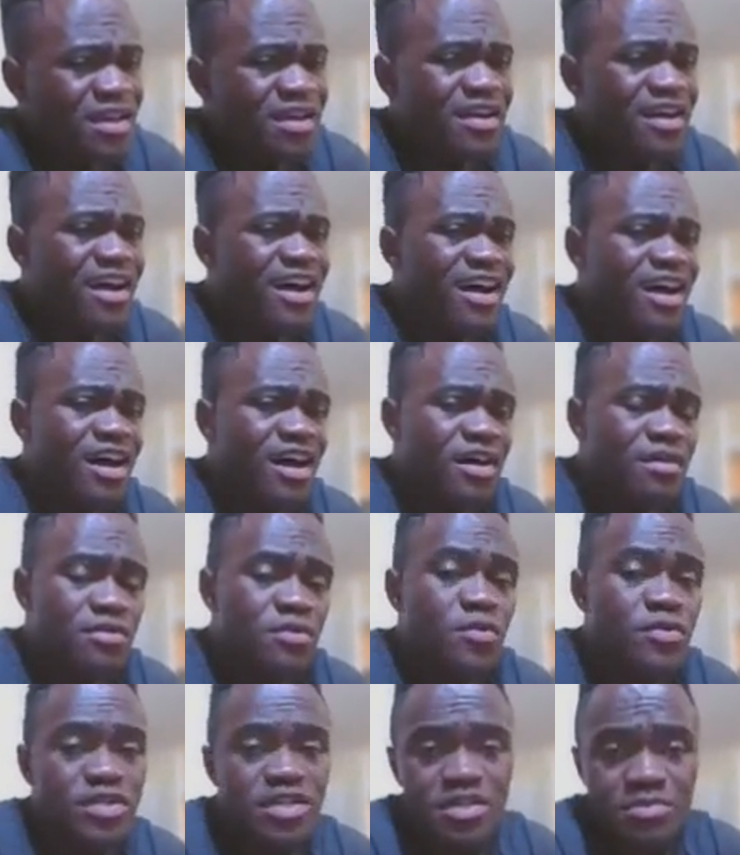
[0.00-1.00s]
uh,
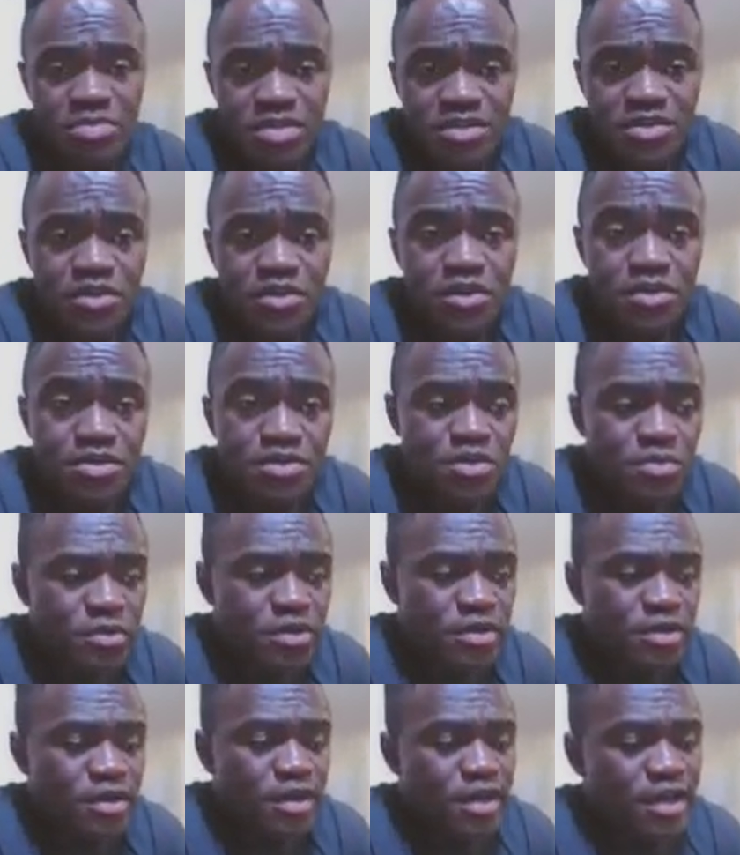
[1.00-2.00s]
which is business to
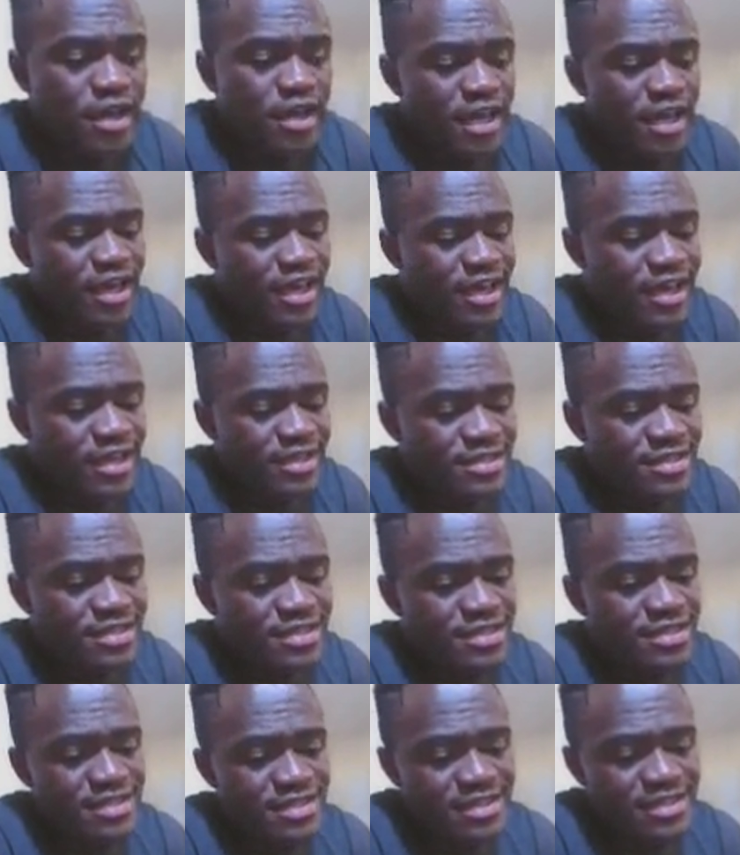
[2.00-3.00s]
consumer,
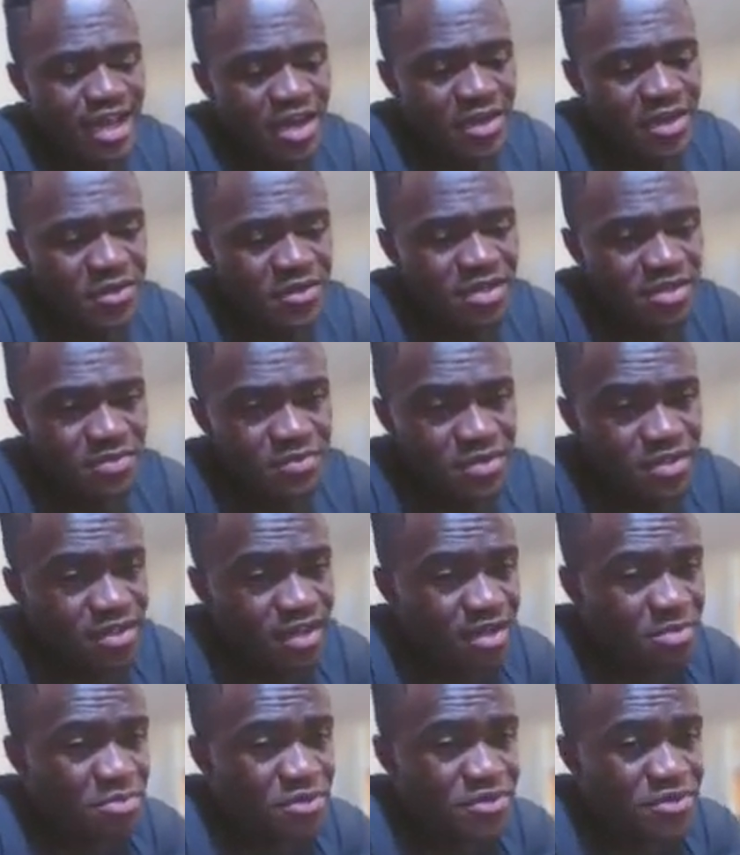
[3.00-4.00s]
is now you're dealing with a
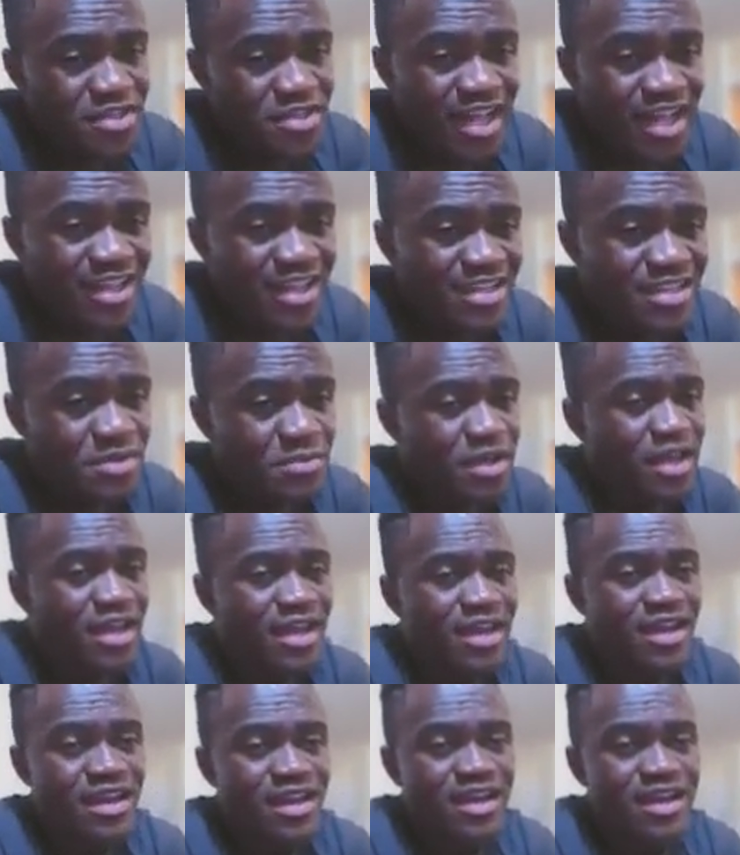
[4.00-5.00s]
lot of personalities, man.
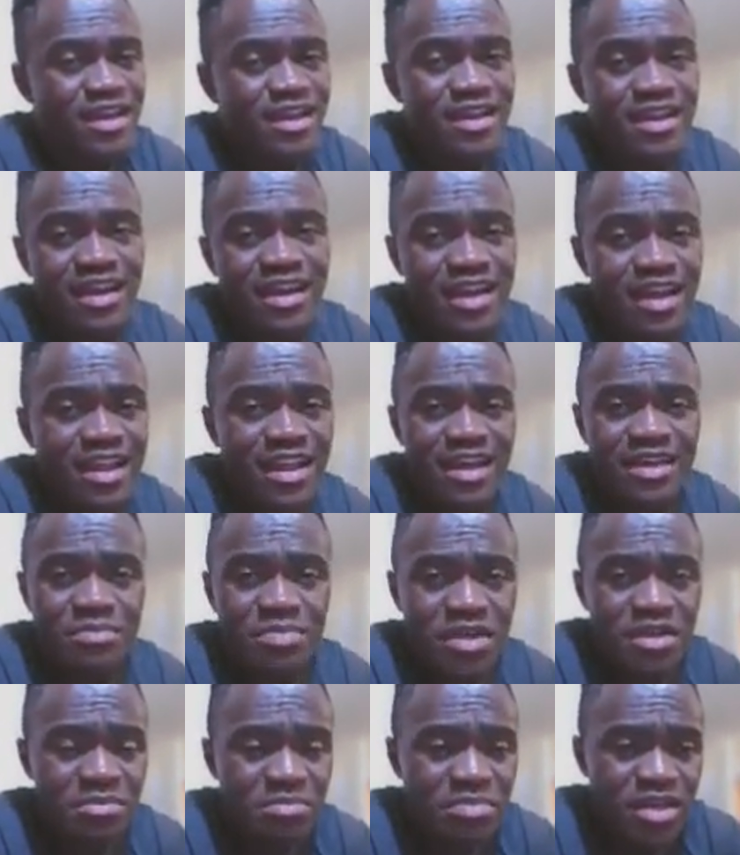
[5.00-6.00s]
And and I like
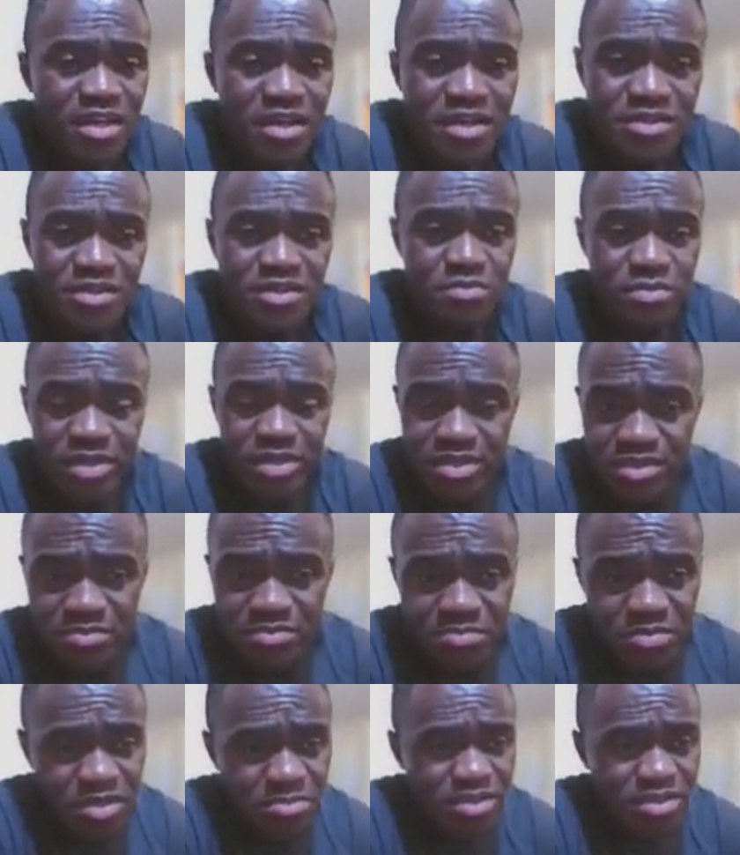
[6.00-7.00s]
B two B because it's
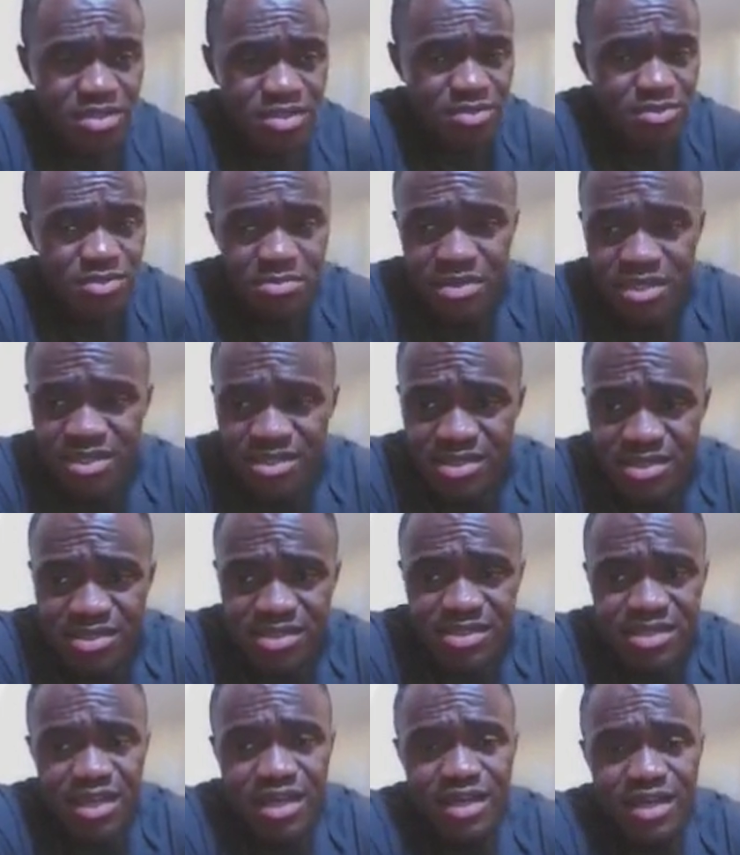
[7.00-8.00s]
a business to a
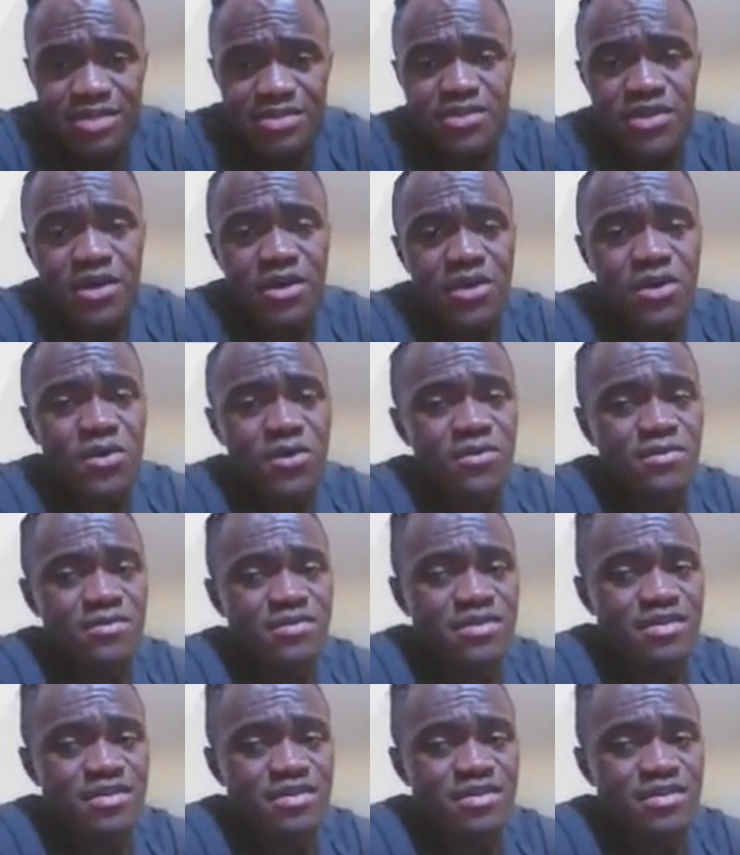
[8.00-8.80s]
business, so